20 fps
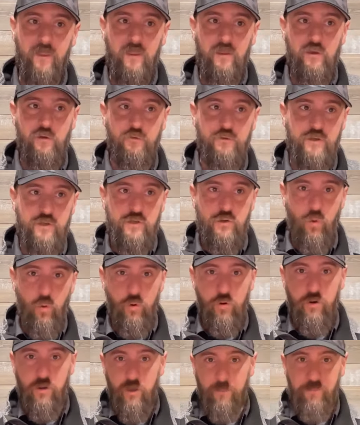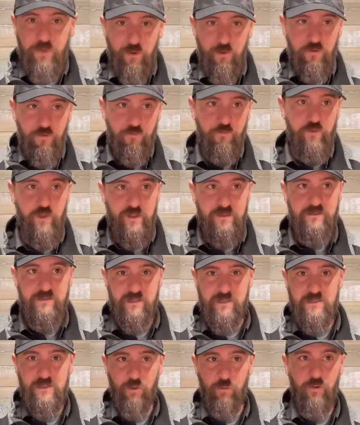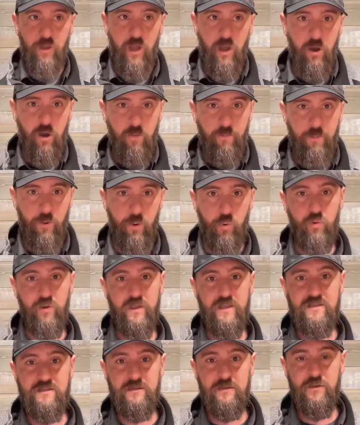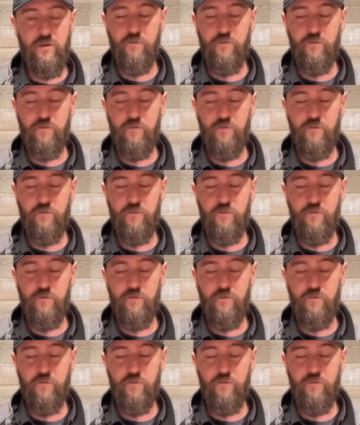You've shored up your defenses on all points.